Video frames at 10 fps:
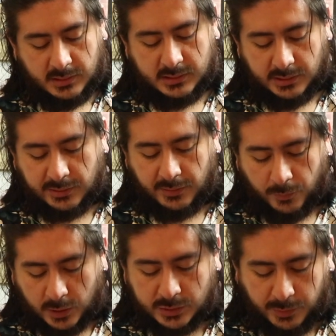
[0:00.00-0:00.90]
is literally the
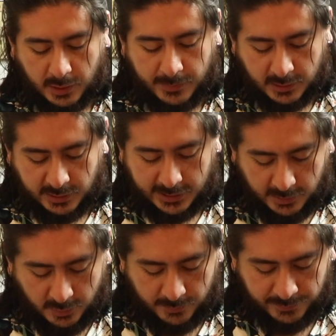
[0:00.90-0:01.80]
worst part about cooking at
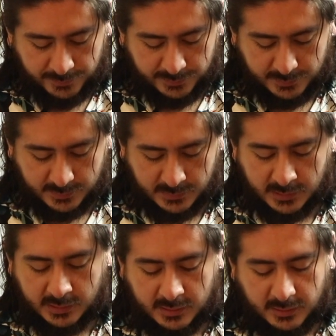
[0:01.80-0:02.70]
home.
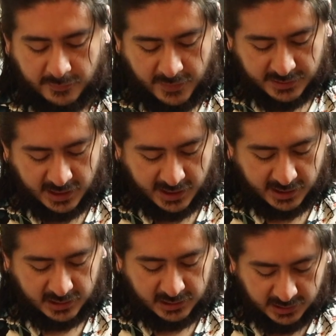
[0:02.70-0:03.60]
The fact that I
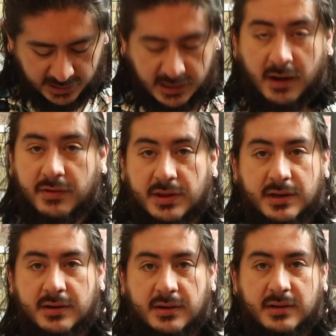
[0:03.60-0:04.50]
gotta clean
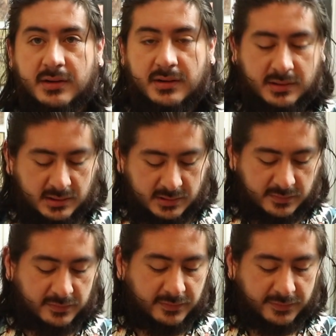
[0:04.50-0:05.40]
everything.
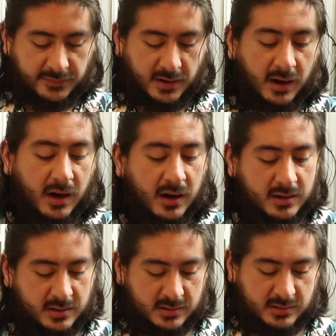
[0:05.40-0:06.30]

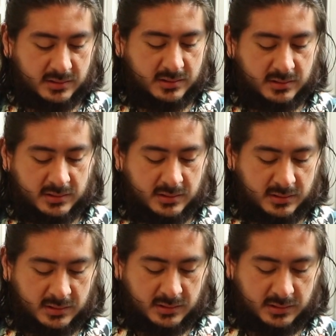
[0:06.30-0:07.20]
Fuck.
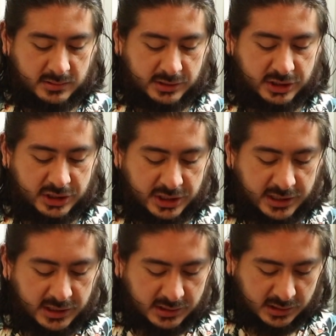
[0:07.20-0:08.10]

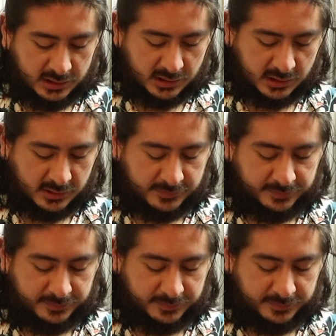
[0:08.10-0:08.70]
Jesus.